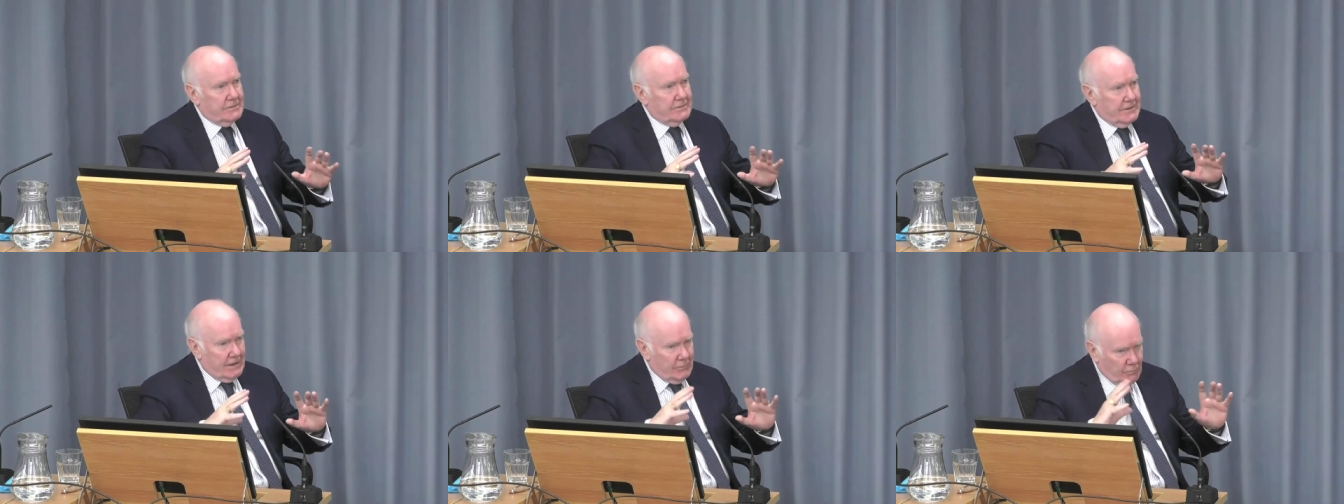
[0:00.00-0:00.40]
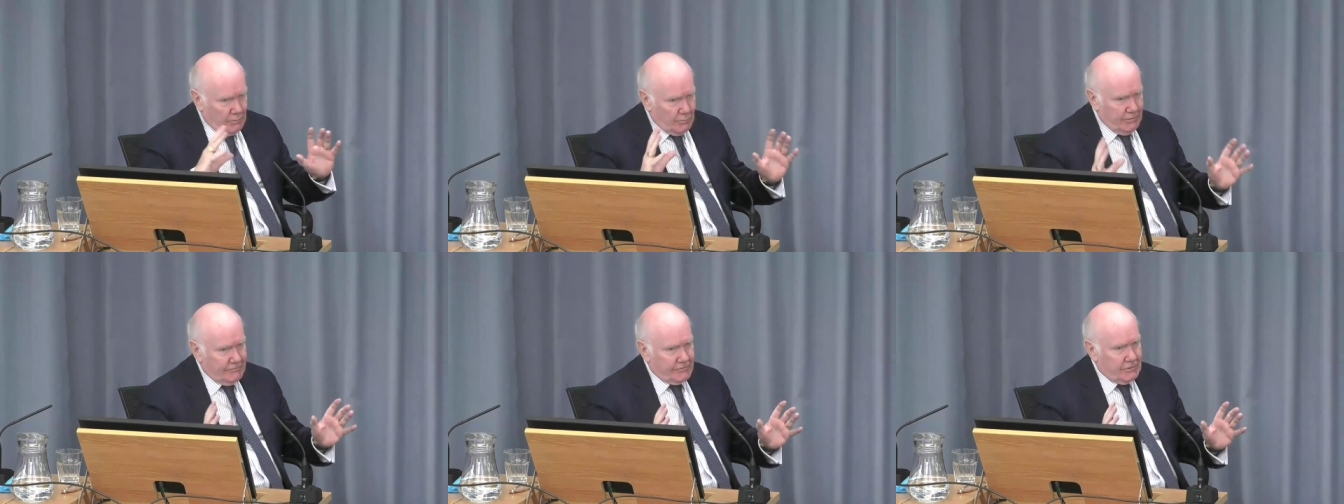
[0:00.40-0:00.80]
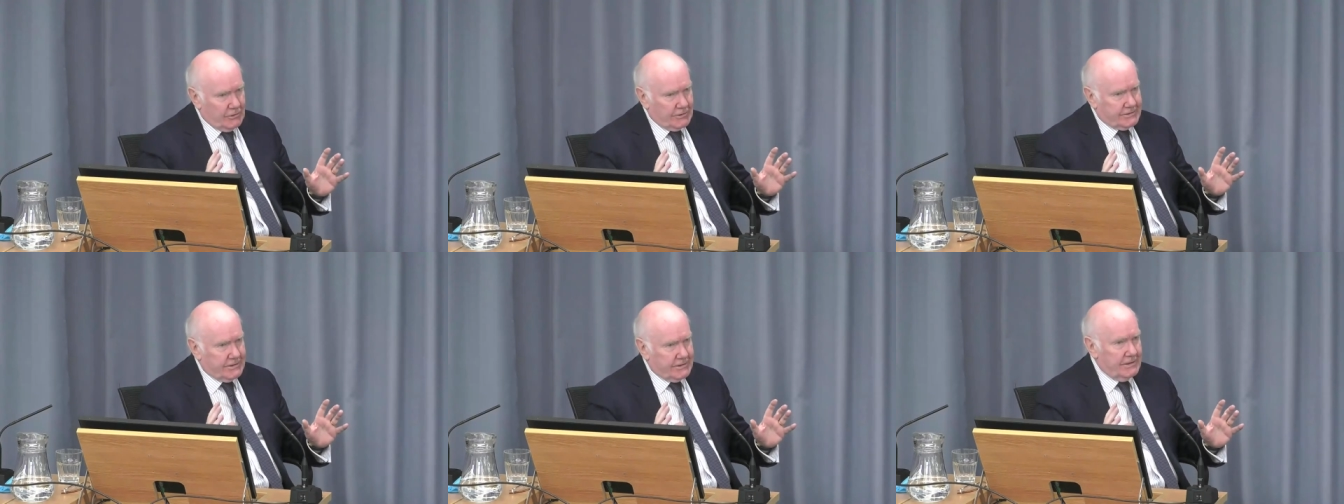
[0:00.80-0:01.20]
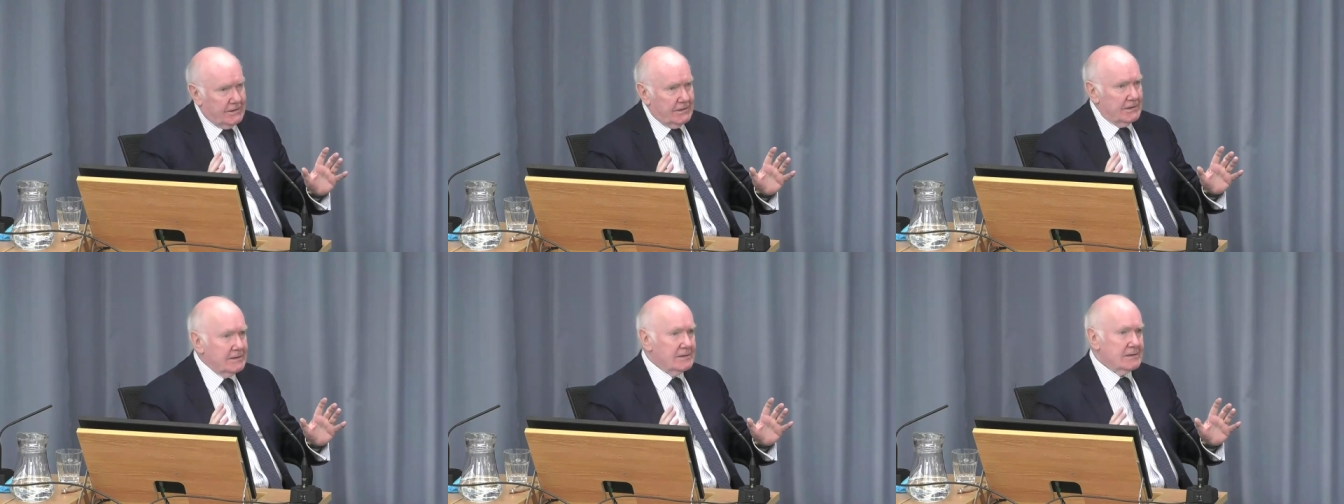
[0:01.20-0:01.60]
Then, when we've got it,
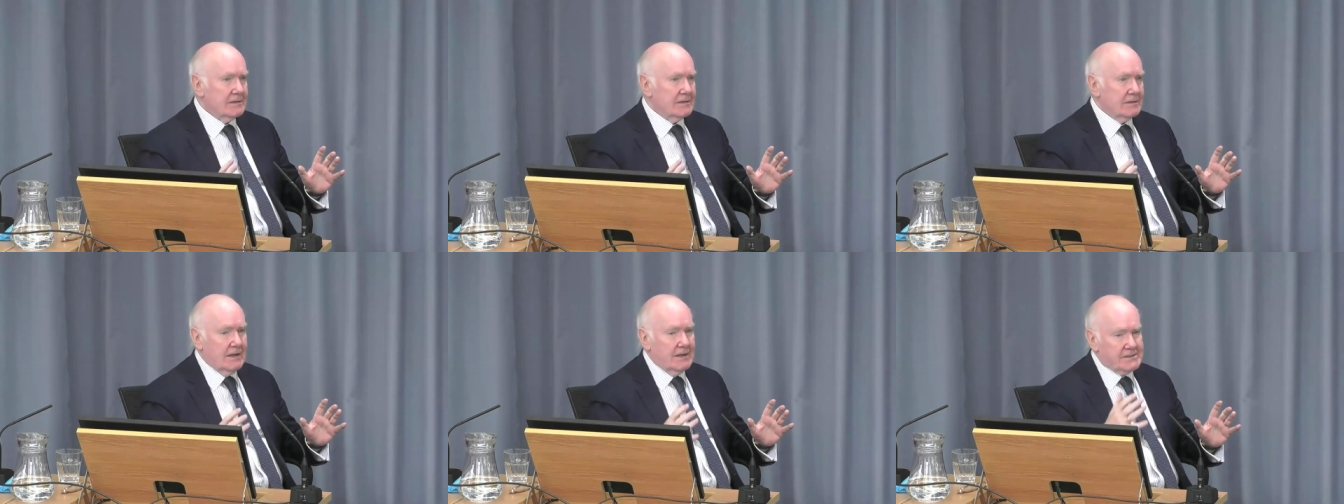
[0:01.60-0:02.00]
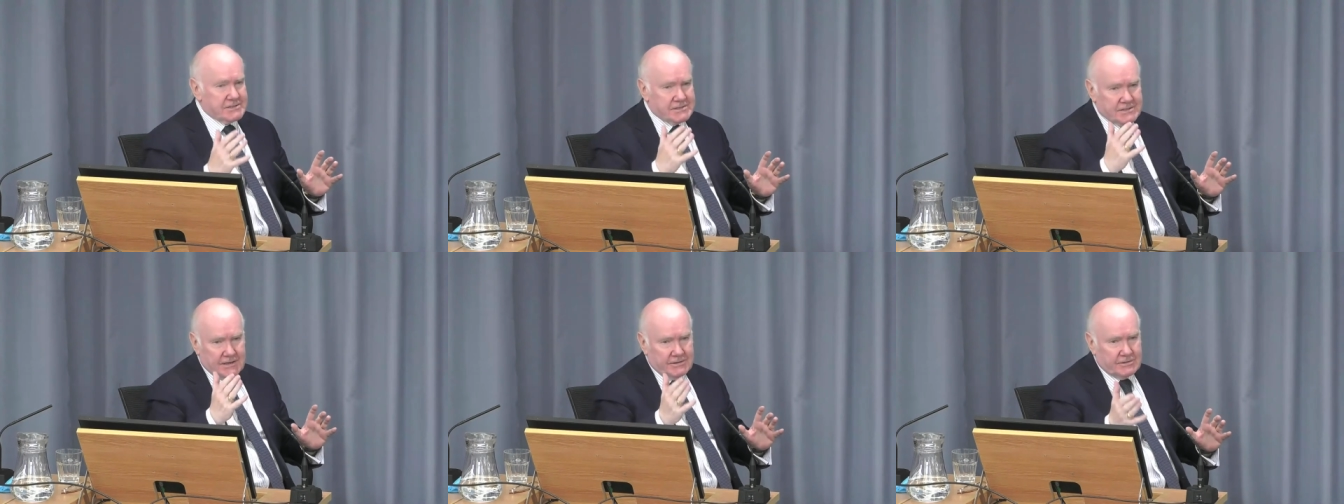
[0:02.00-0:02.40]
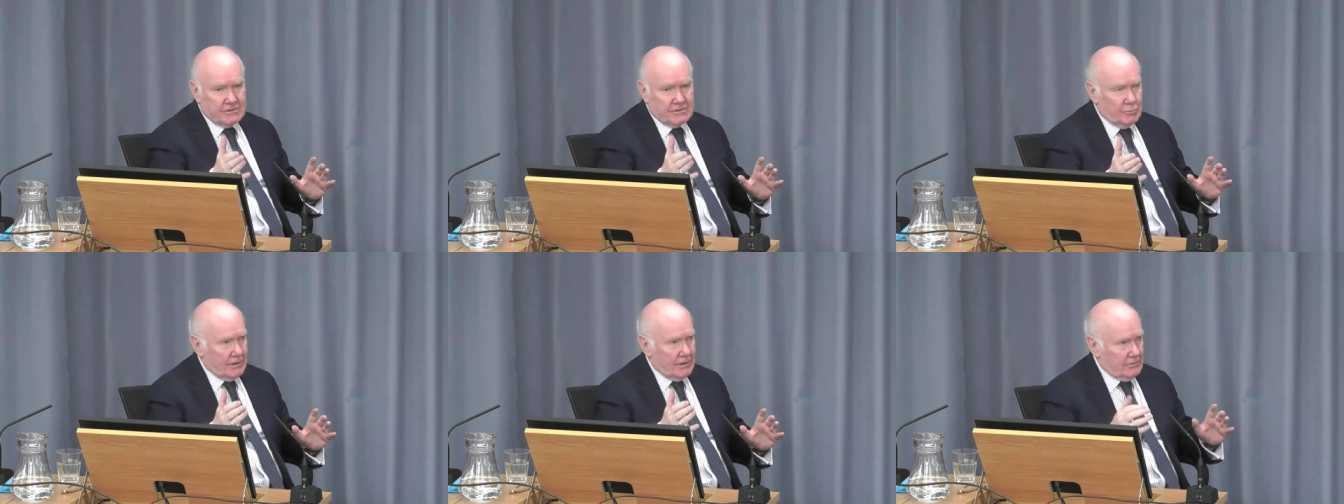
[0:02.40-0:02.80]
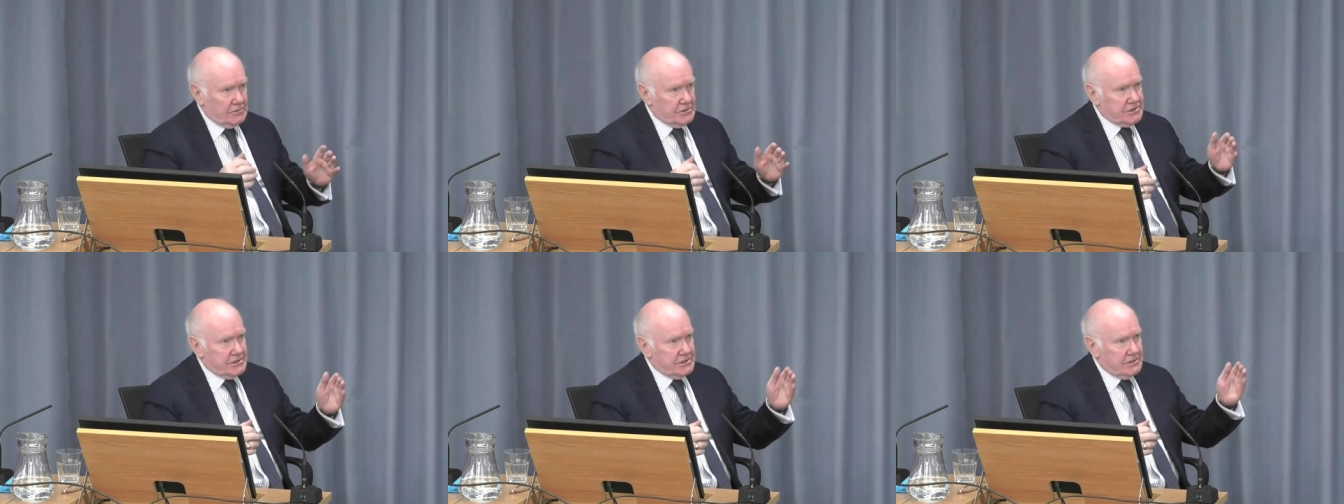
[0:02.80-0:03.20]
let's say to the
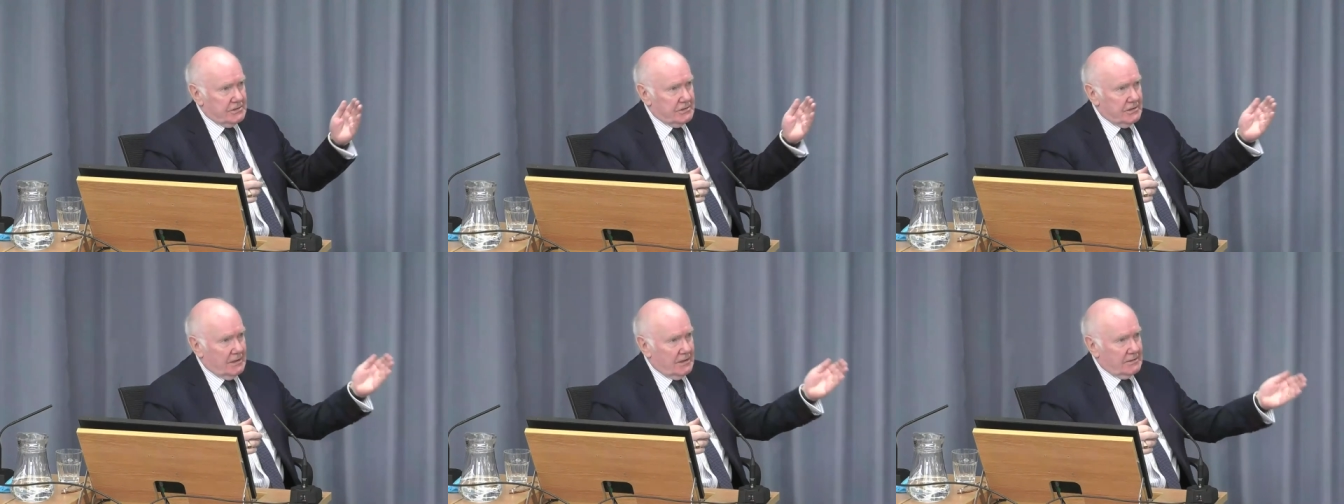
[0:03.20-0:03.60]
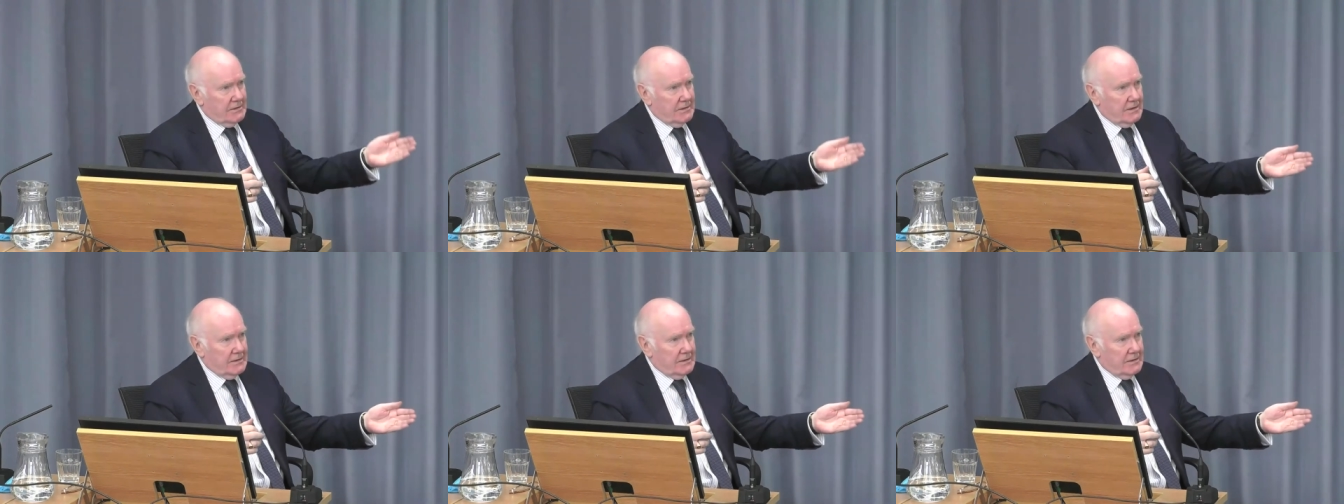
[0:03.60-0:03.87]
Welsh and,